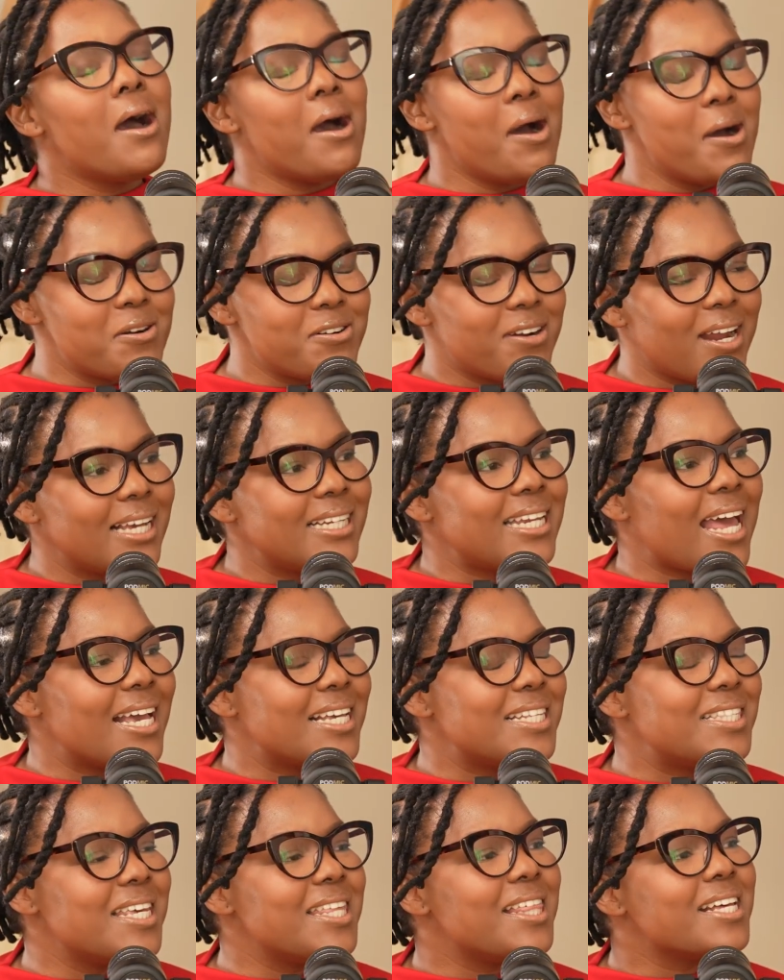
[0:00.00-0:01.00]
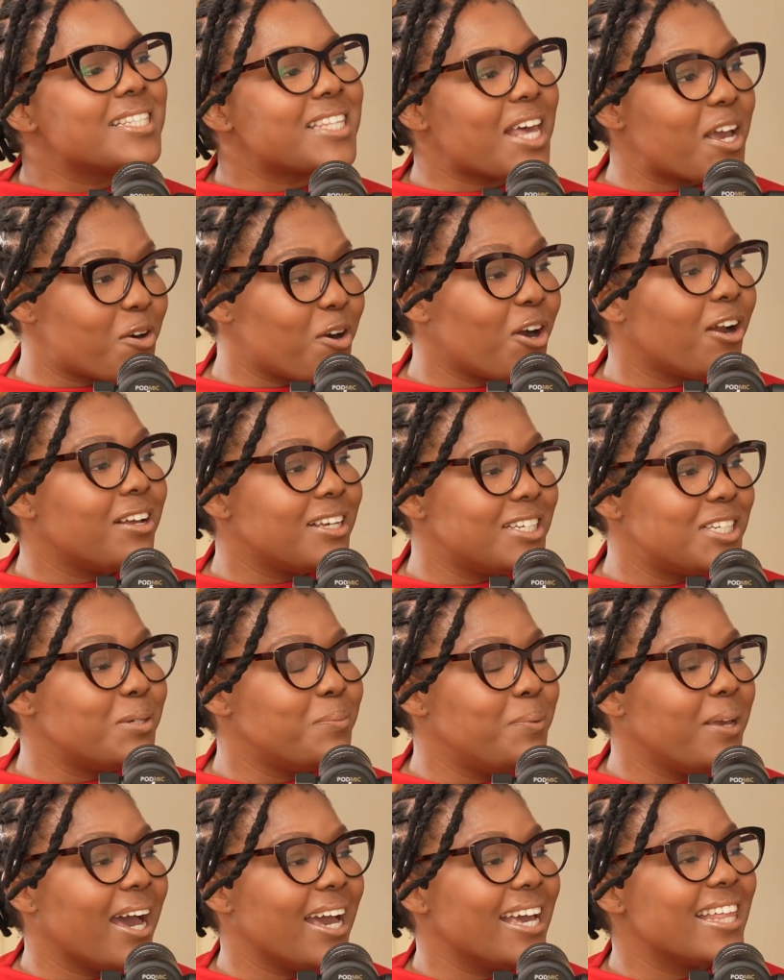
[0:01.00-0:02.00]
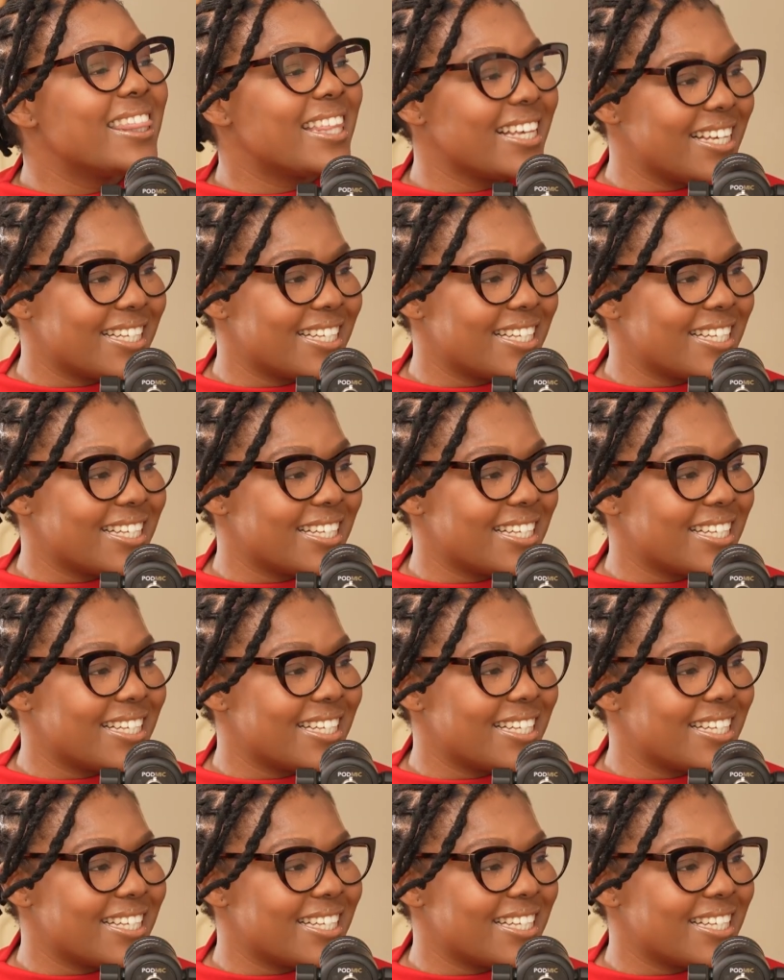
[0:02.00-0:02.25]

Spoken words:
All right, I see the psychology behind